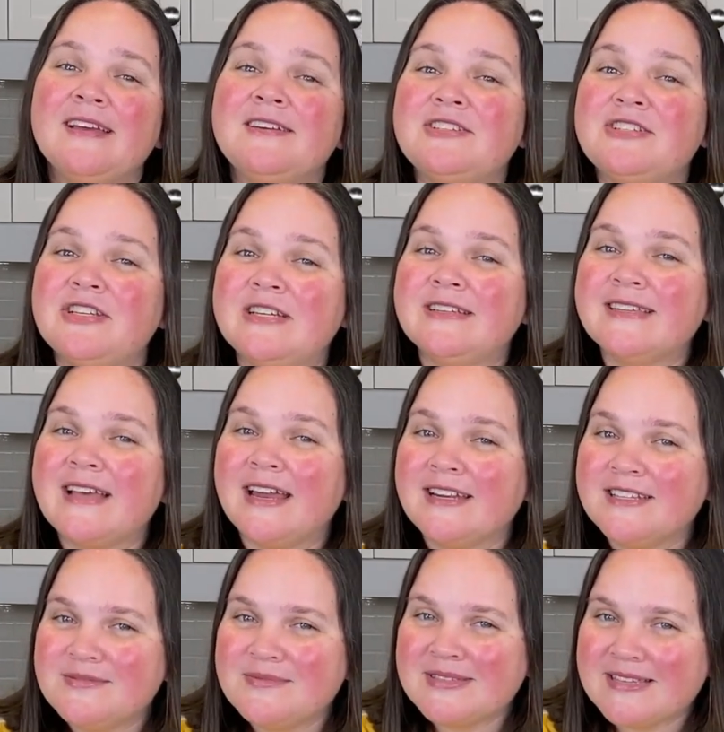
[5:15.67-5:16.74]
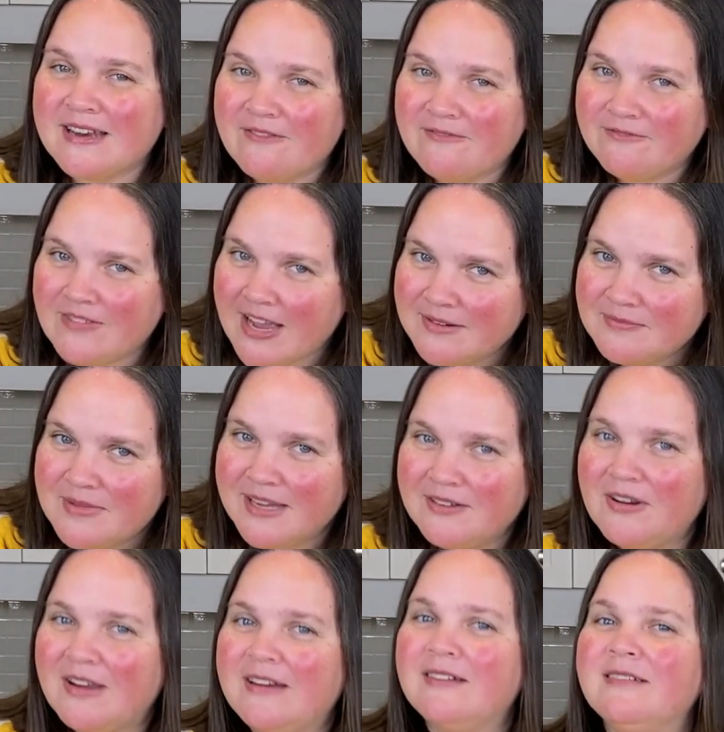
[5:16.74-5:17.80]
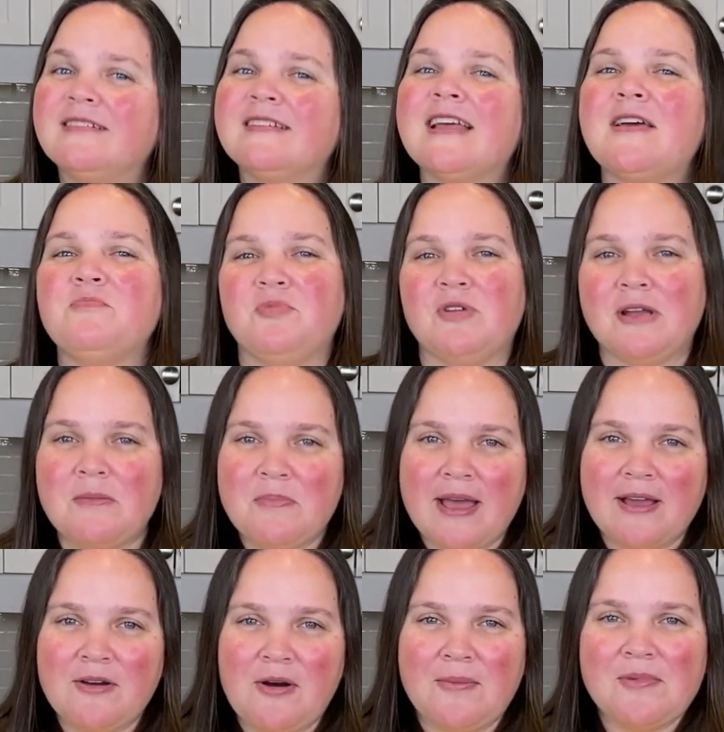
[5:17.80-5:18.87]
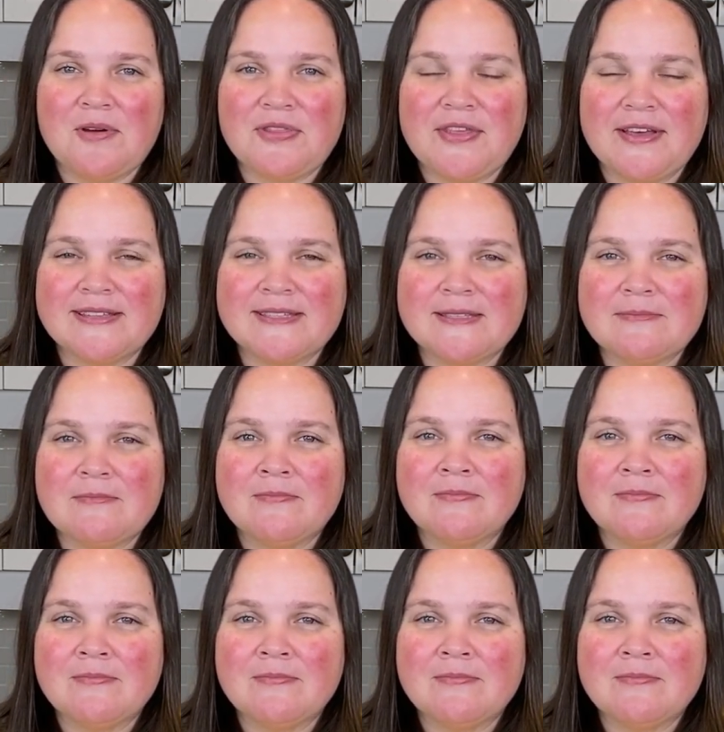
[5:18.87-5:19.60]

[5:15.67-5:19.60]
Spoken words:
she decided she was gonna find my cradle and bring it back home with us.